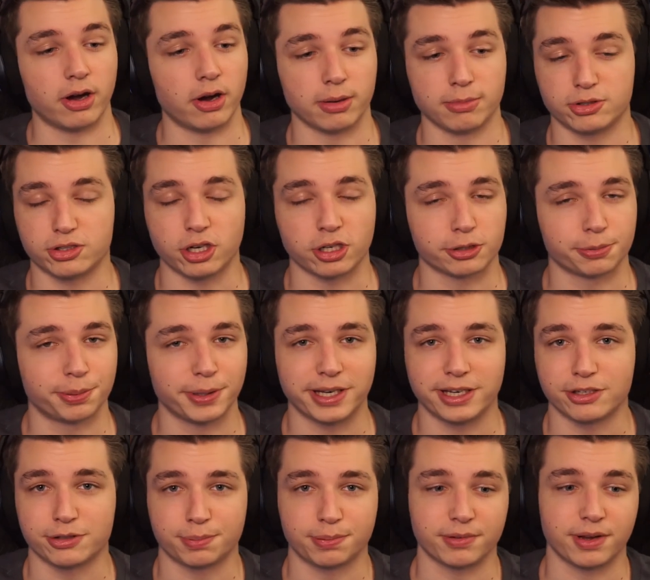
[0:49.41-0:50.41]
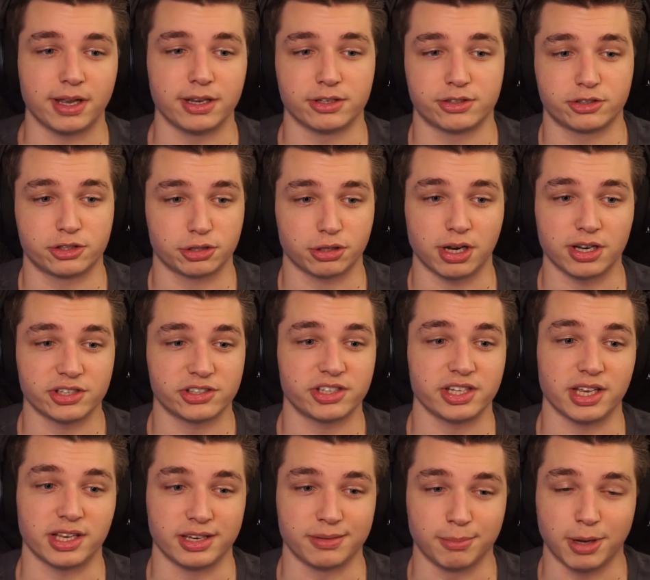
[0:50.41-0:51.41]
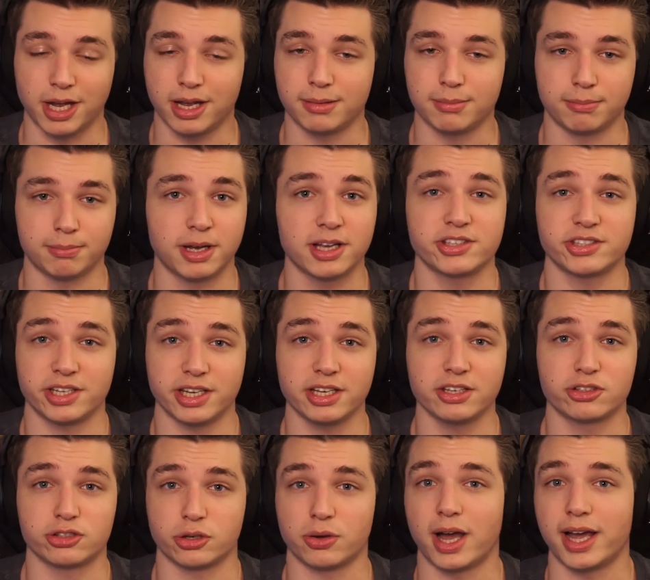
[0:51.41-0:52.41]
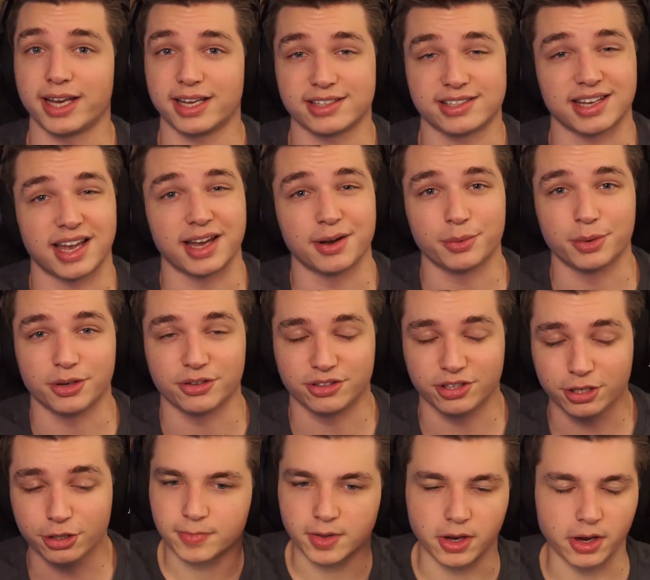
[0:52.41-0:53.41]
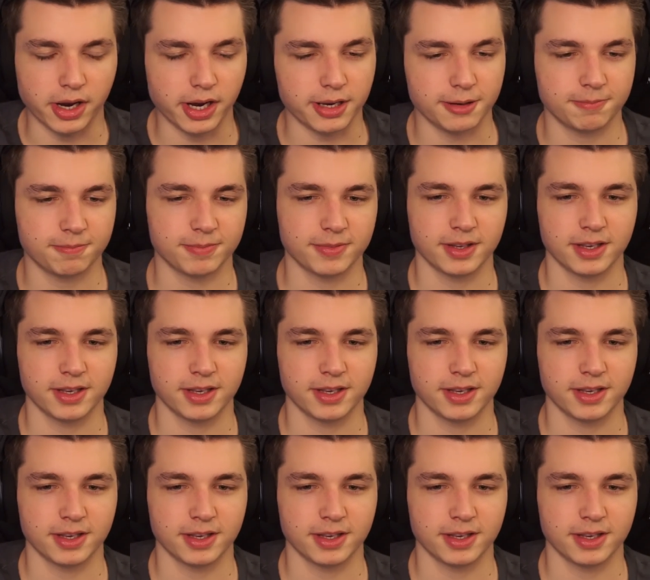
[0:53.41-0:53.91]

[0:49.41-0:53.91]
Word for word: Armstrong's putting his, his trust in Mustang. So I guess I will too. All right.